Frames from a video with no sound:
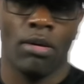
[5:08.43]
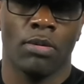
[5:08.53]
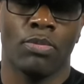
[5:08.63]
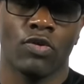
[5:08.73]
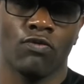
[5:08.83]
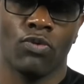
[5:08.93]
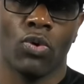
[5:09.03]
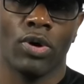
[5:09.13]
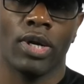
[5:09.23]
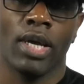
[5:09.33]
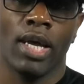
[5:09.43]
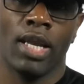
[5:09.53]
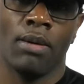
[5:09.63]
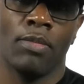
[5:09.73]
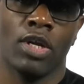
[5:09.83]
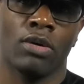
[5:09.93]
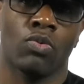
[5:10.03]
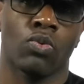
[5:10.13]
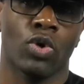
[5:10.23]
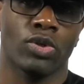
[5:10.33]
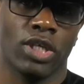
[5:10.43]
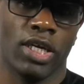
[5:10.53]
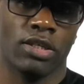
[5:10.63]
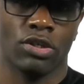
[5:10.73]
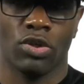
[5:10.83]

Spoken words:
I'm going to push forward and I'm going to rotate